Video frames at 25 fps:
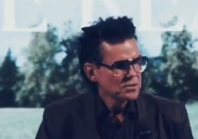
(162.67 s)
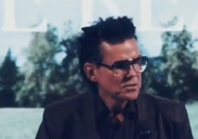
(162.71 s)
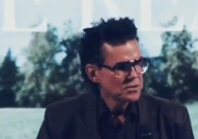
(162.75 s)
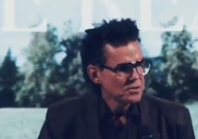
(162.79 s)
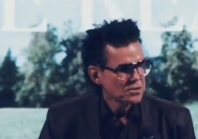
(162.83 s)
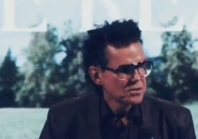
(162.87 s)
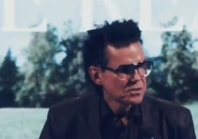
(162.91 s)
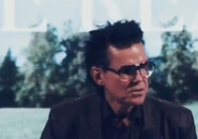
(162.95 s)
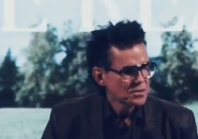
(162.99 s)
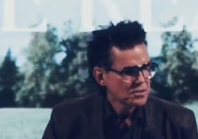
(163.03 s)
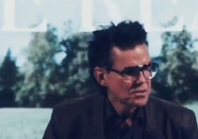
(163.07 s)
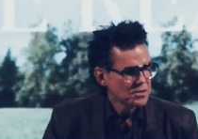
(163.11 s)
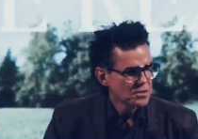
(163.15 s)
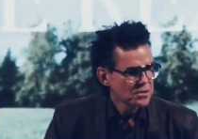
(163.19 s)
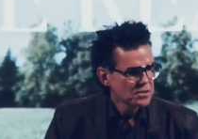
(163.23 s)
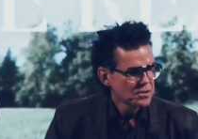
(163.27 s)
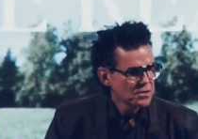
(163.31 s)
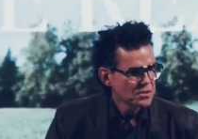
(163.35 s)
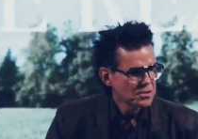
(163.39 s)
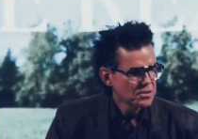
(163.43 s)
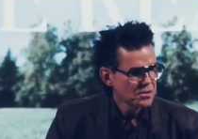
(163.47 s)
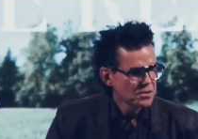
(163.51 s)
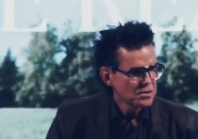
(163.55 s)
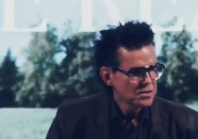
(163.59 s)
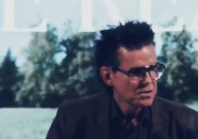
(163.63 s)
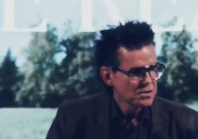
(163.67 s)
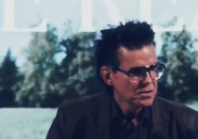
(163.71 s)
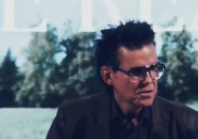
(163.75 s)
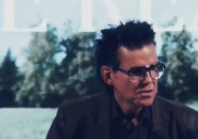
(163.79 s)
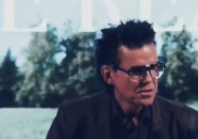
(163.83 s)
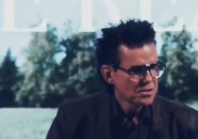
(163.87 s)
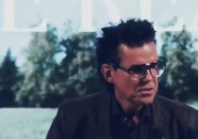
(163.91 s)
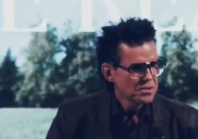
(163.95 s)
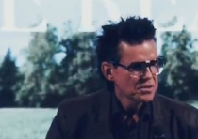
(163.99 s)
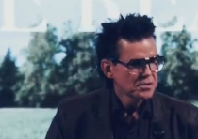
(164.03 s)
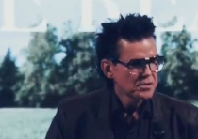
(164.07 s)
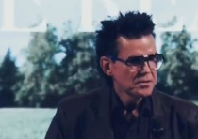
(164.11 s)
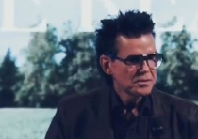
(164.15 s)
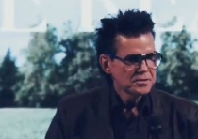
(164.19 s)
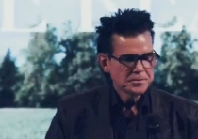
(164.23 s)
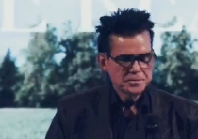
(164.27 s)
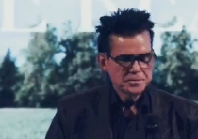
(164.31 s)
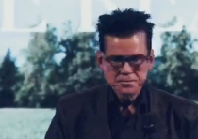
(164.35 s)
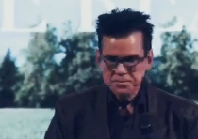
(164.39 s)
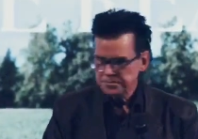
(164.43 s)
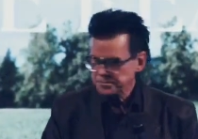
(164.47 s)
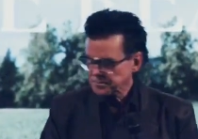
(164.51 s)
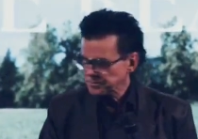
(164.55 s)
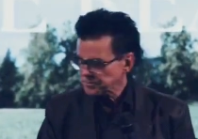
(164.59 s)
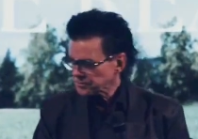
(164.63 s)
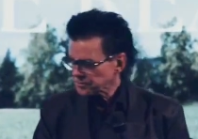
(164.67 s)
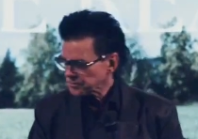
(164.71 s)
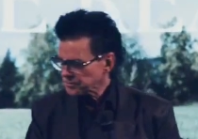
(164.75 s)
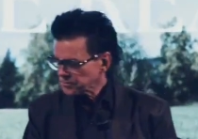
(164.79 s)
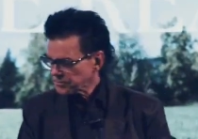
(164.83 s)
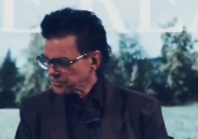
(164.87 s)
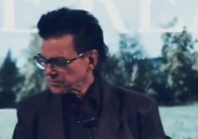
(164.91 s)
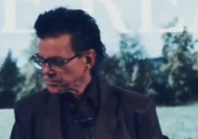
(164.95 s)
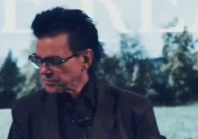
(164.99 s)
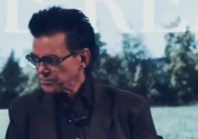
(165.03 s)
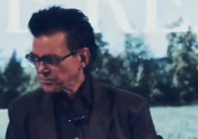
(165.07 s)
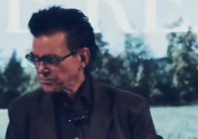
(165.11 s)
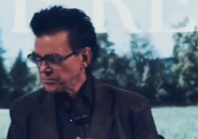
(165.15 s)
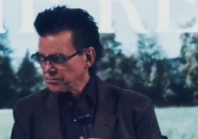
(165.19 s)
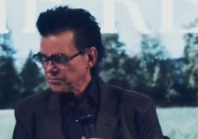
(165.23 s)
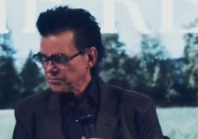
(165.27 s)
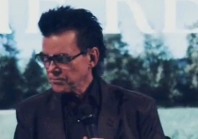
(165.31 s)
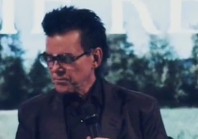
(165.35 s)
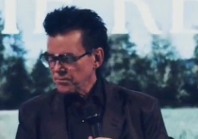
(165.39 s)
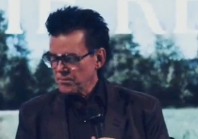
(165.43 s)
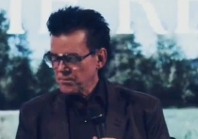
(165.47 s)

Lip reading: Nobody speaks.